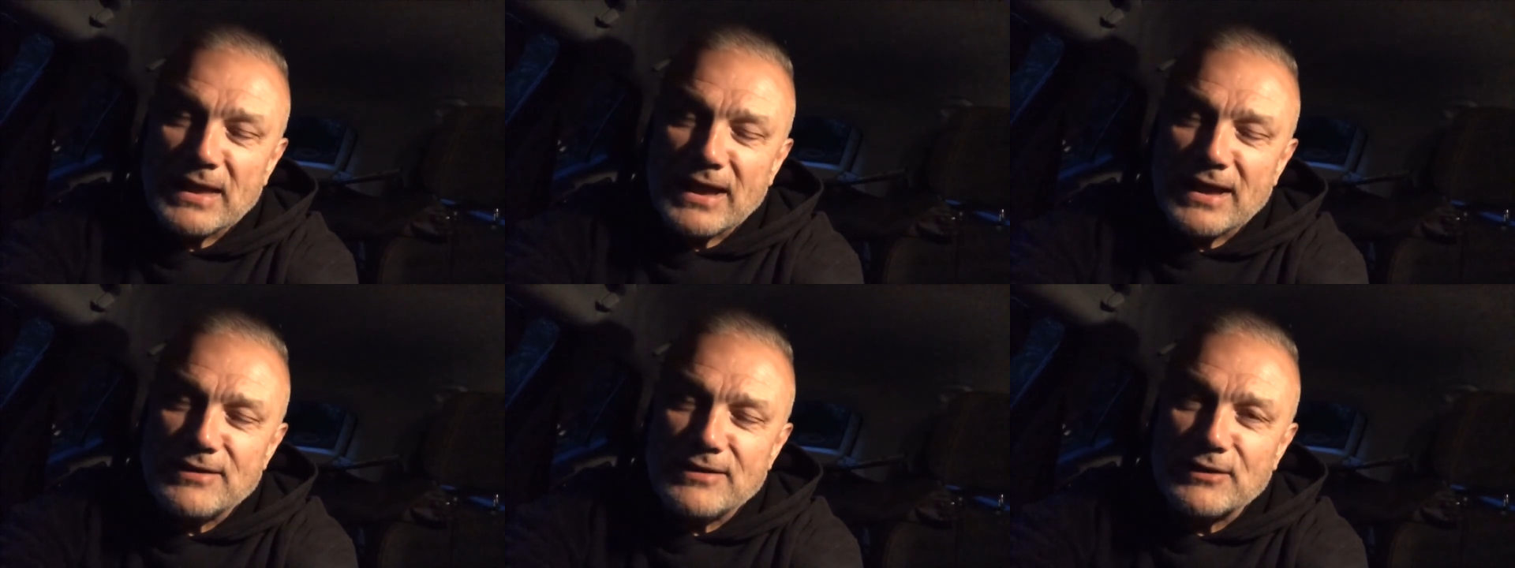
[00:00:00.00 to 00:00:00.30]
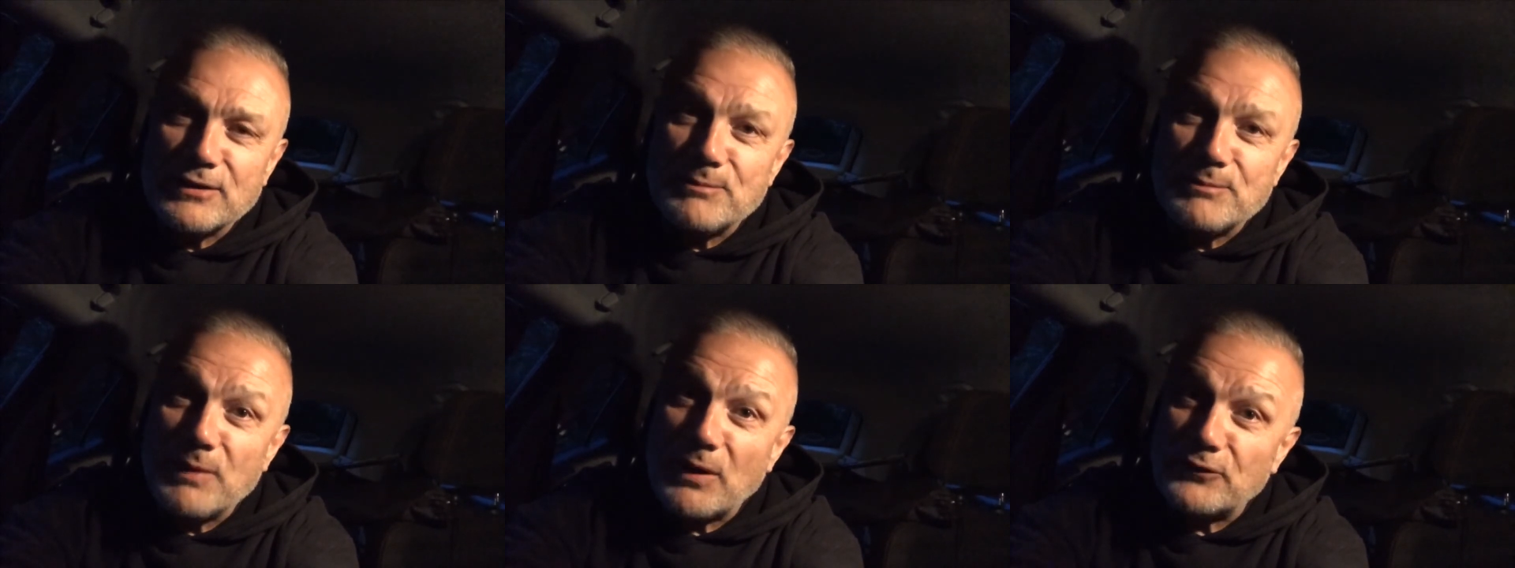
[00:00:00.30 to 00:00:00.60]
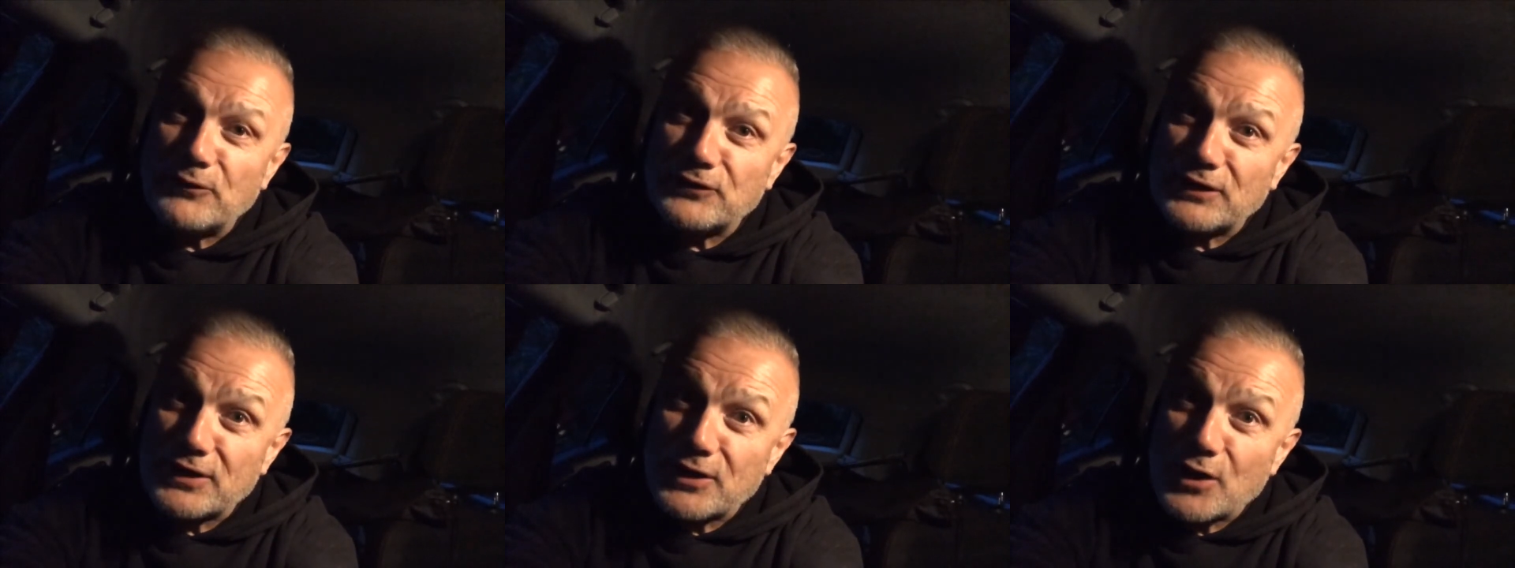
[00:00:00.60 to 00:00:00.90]
and you can
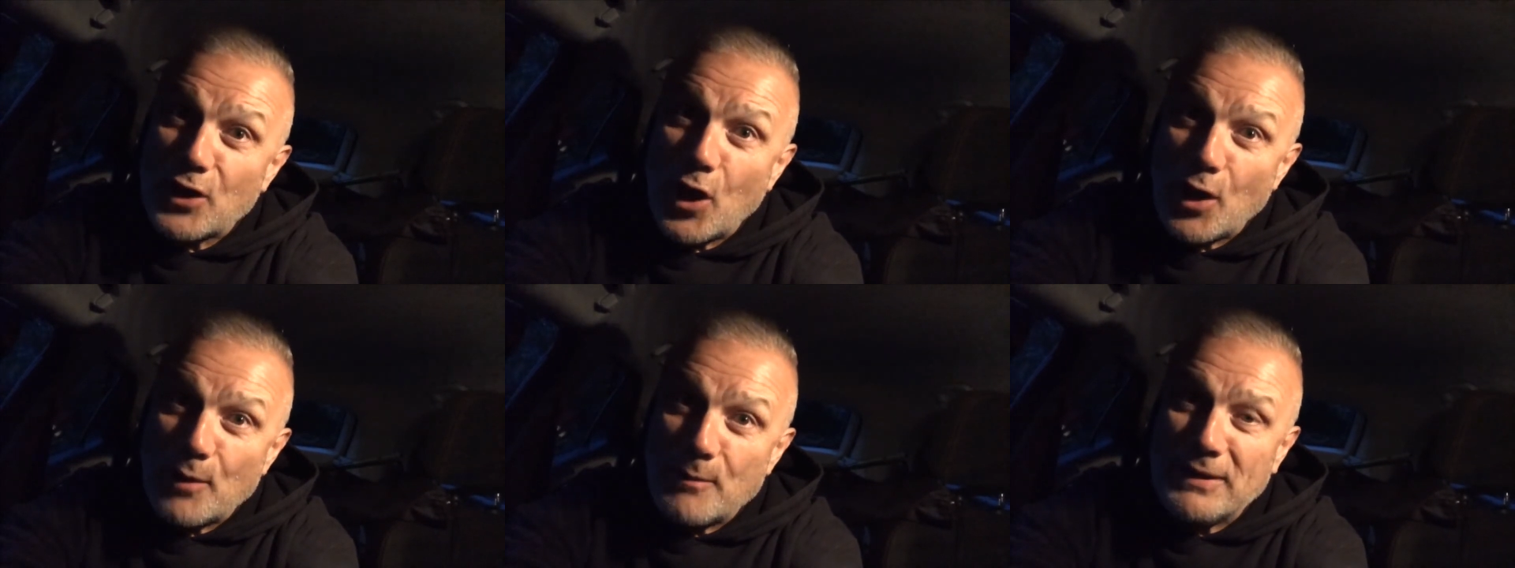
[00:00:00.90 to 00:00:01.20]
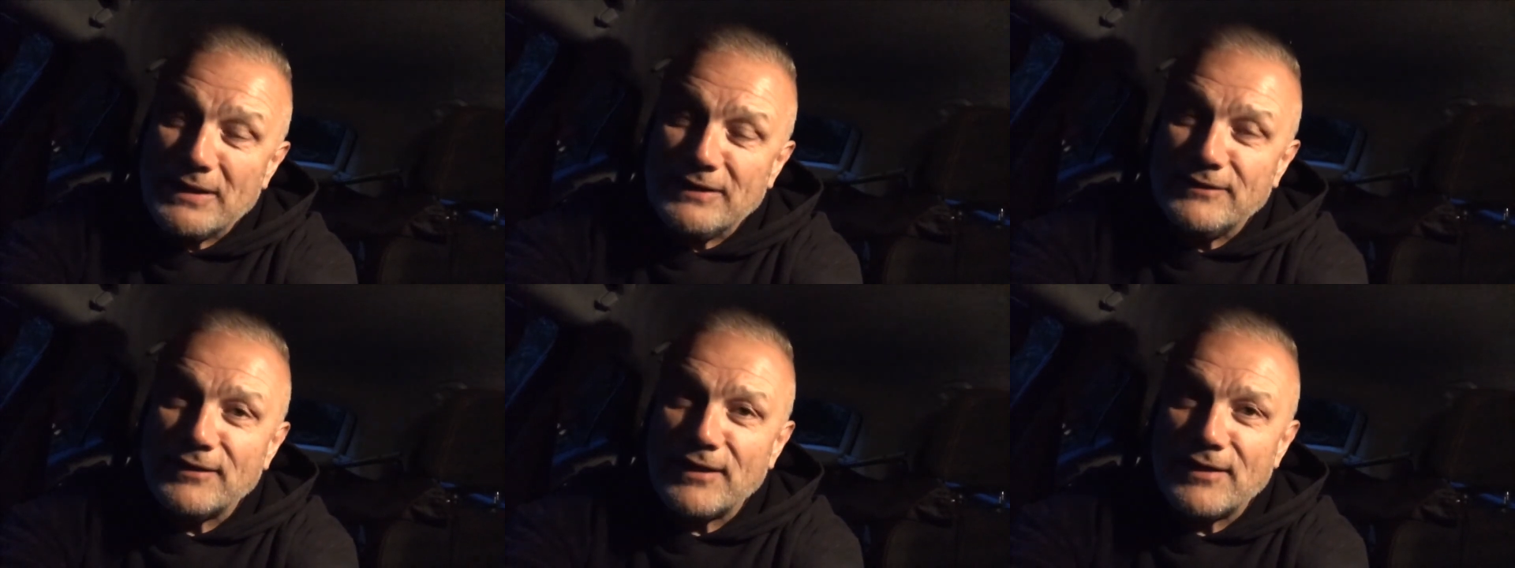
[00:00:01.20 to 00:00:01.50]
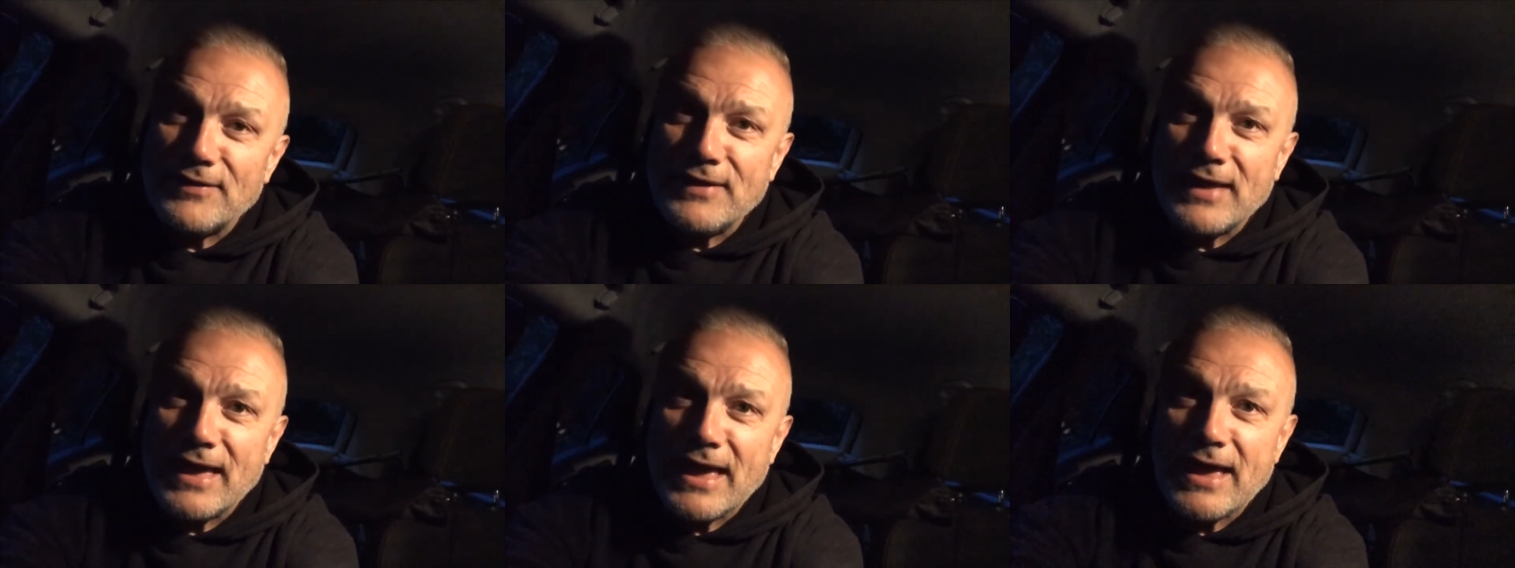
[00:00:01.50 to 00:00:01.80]
post a comment
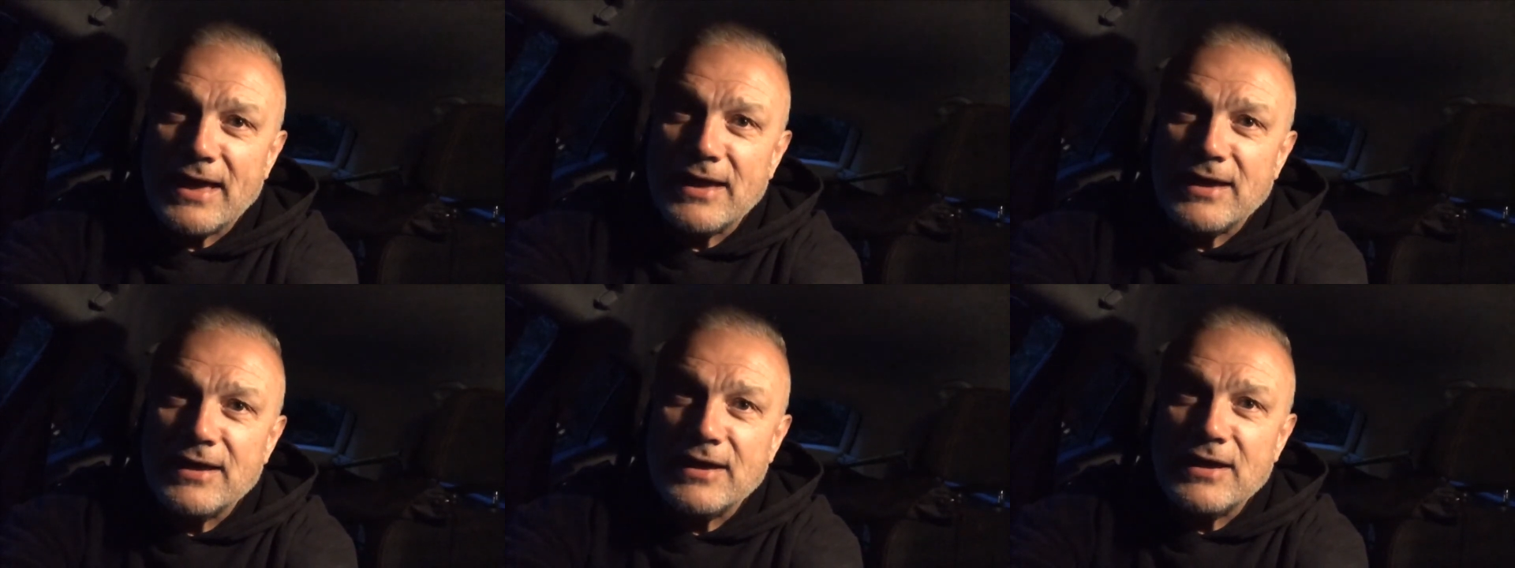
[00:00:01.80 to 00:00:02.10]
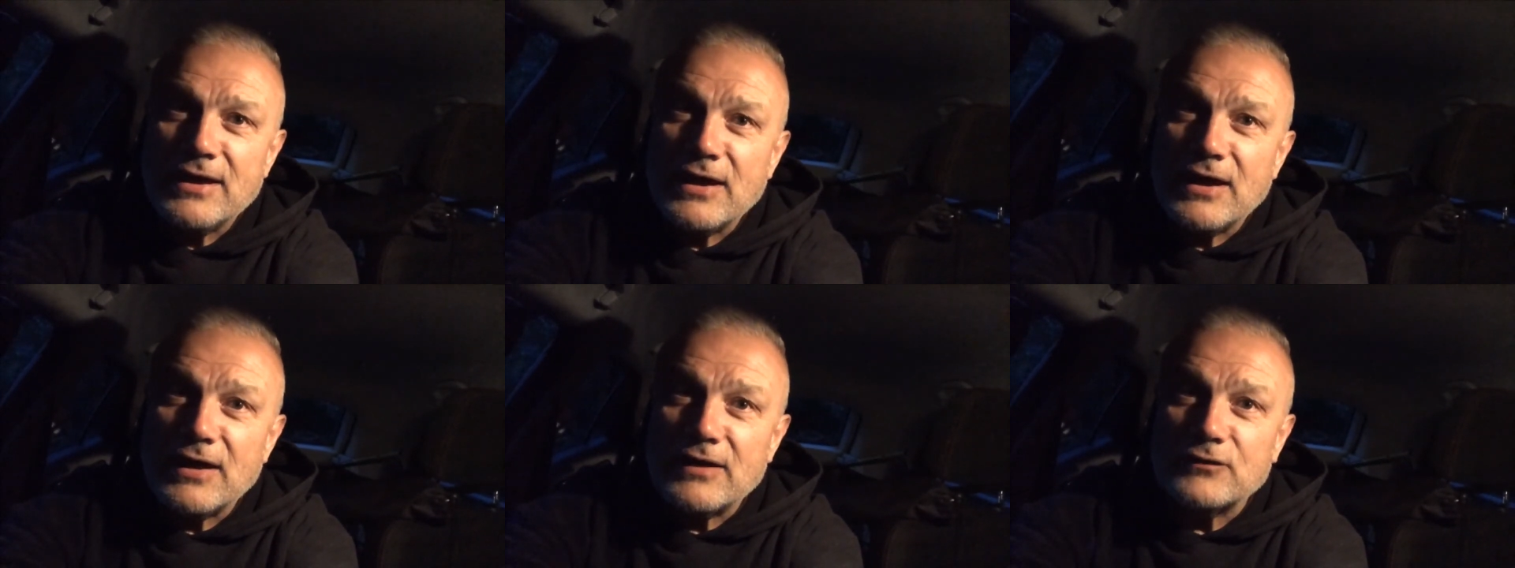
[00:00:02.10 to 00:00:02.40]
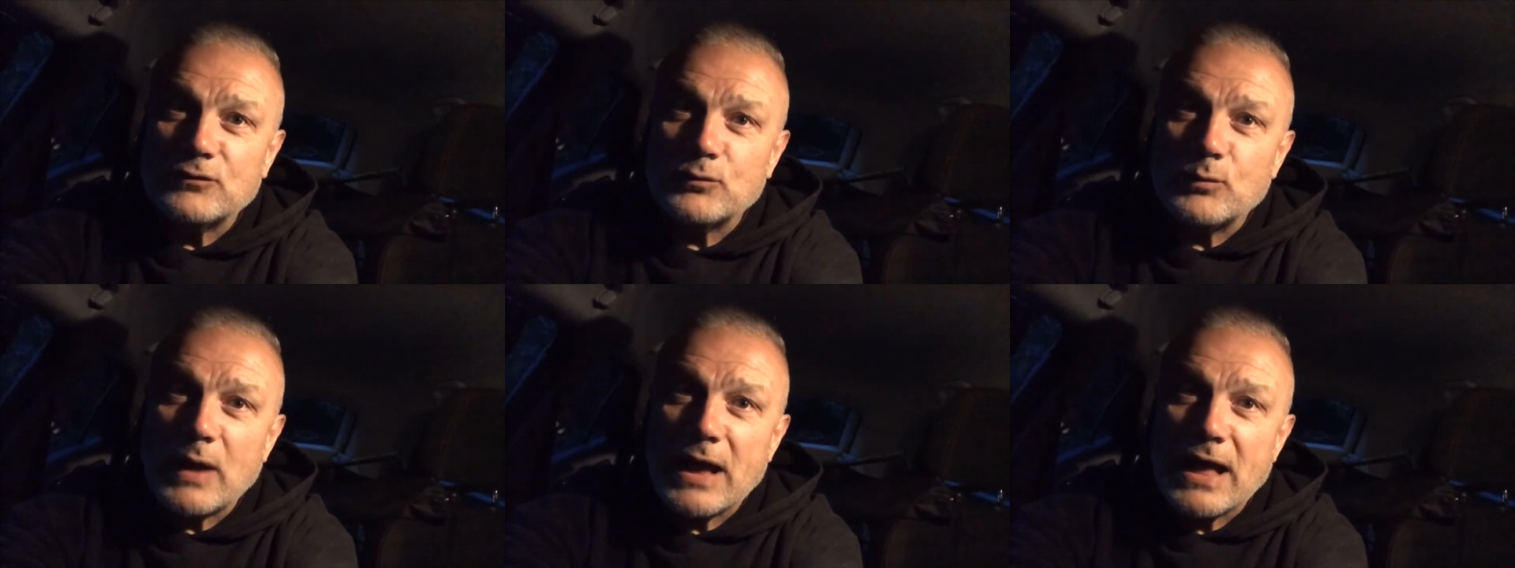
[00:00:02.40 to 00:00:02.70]
on there
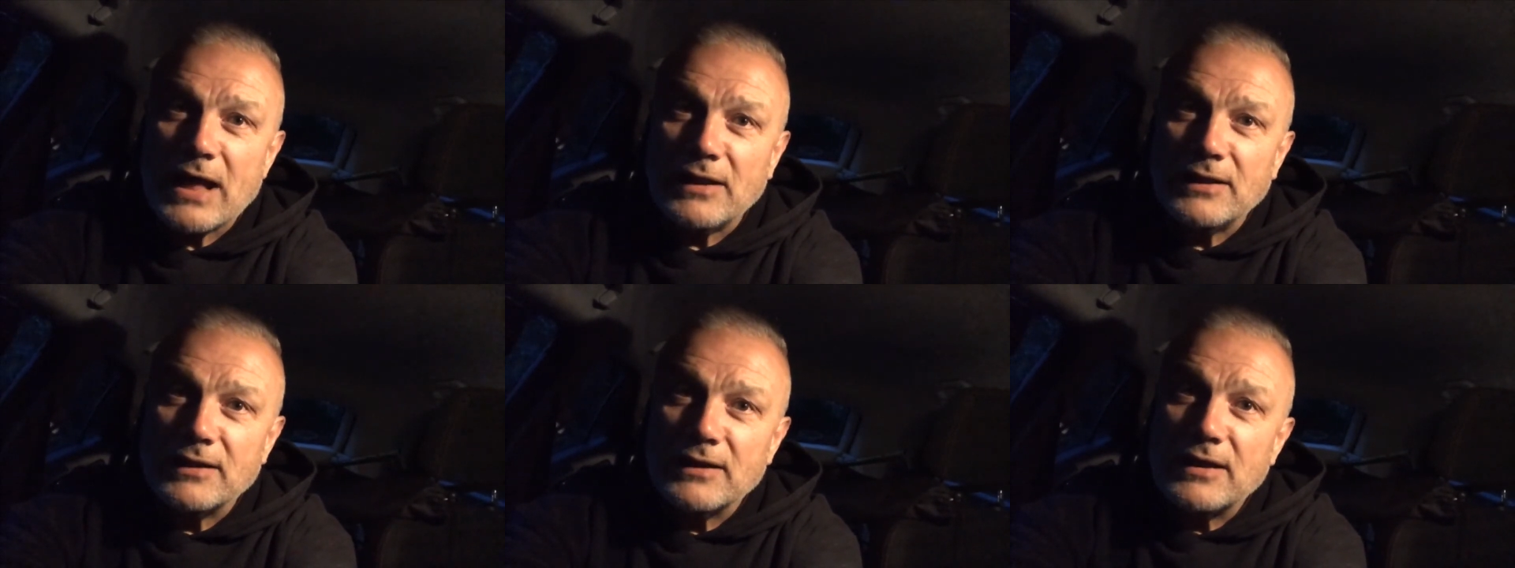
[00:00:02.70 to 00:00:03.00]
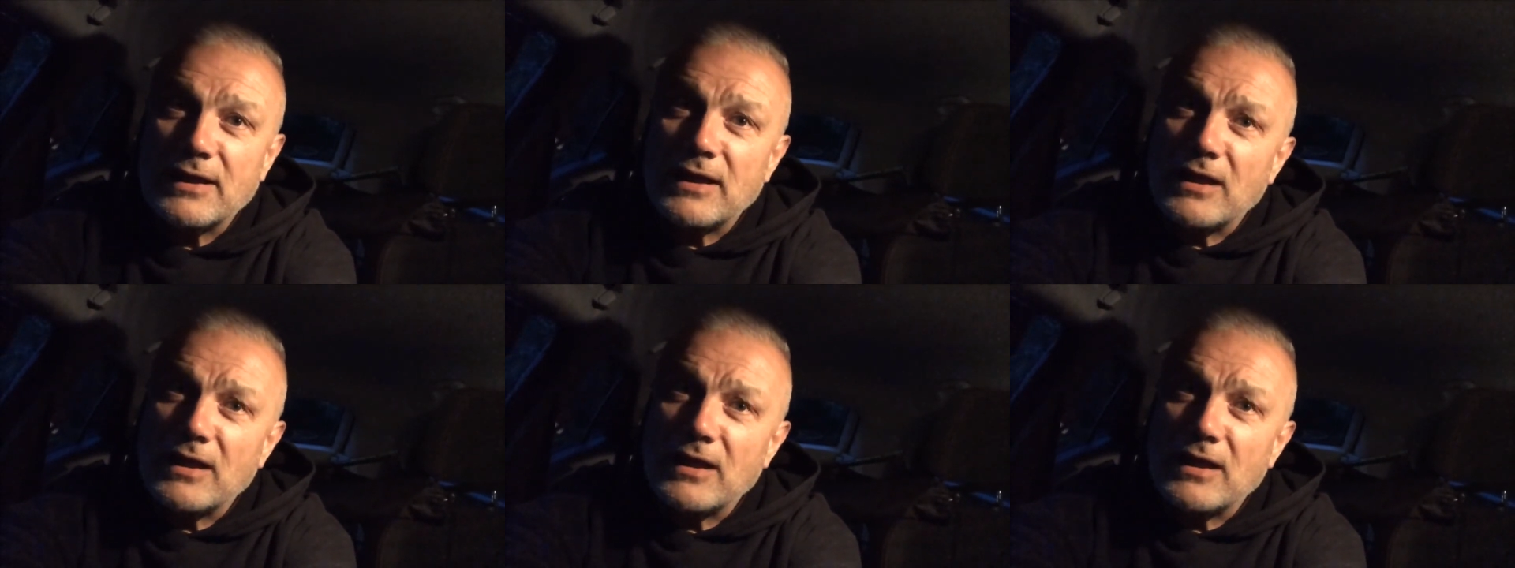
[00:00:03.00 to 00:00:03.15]
as well.